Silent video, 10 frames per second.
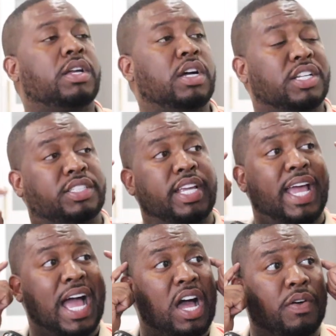Because
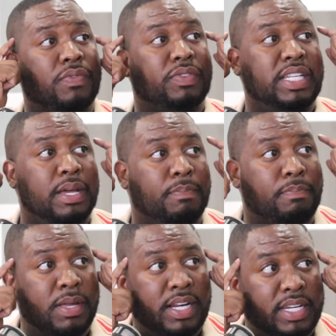they have the
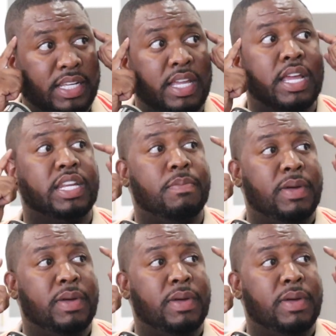ability,